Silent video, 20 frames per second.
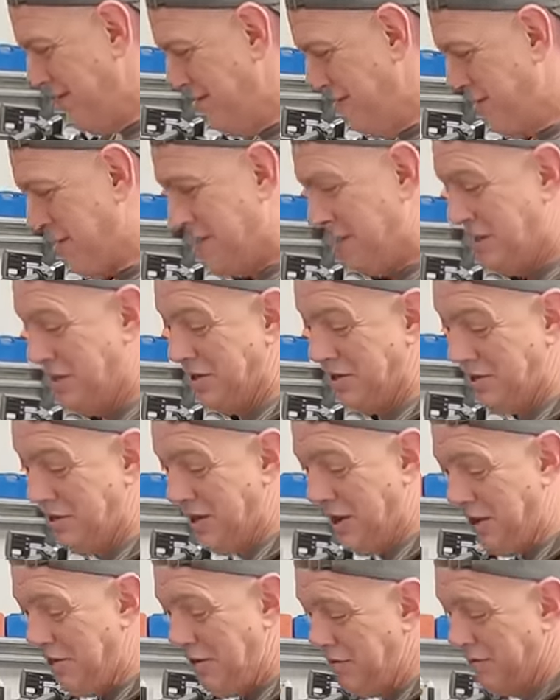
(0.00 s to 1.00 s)
which, you
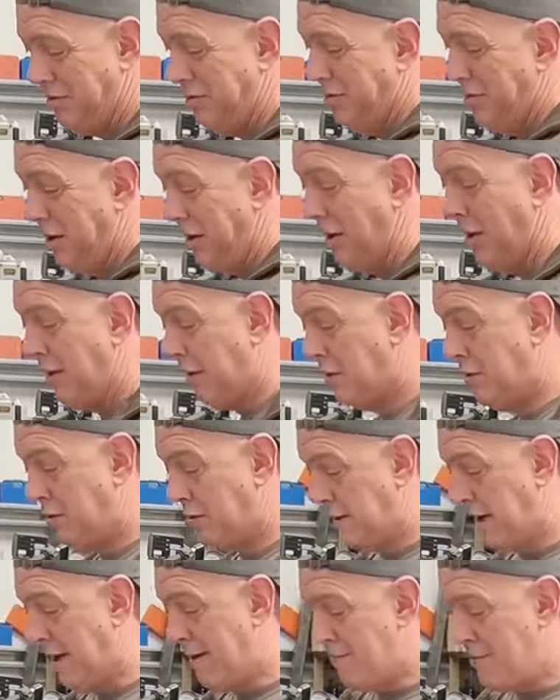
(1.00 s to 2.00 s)
know,
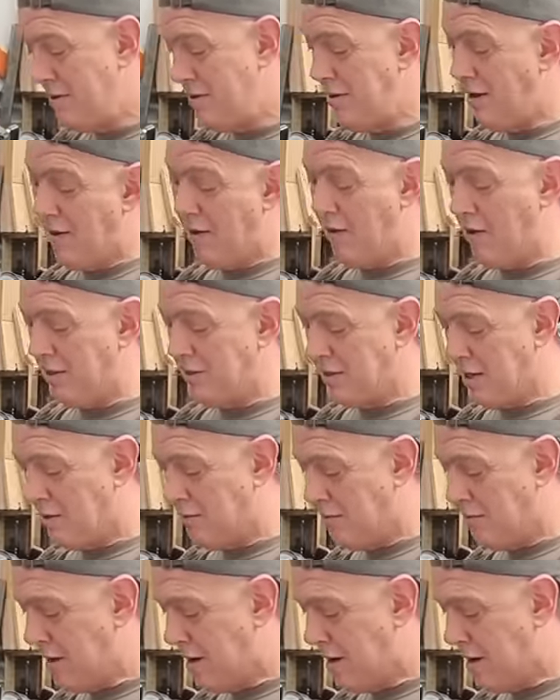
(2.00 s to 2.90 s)
could happen, I don't